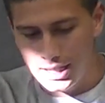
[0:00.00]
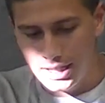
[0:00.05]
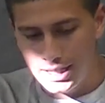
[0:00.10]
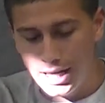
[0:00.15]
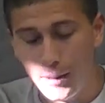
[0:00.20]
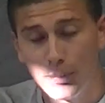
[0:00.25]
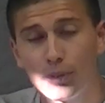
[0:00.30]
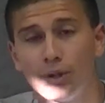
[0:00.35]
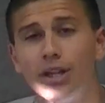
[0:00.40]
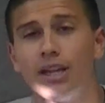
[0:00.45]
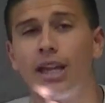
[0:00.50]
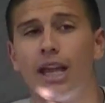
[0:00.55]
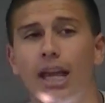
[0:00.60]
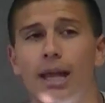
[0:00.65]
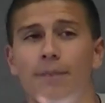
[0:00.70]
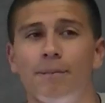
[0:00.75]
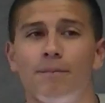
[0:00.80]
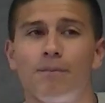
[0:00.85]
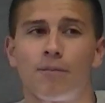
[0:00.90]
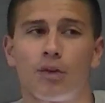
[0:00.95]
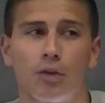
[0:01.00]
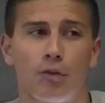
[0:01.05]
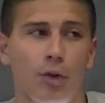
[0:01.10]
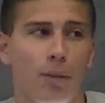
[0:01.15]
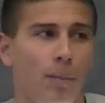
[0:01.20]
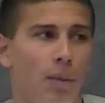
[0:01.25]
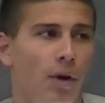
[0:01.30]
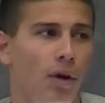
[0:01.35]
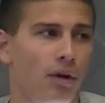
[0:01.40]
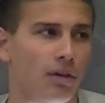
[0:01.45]
Now, pregame for
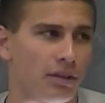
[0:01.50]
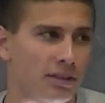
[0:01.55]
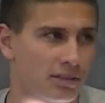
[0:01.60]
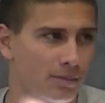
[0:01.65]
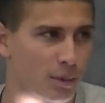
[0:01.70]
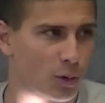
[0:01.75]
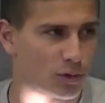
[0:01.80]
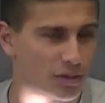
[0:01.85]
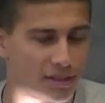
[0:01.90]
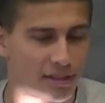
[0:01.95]
football is the most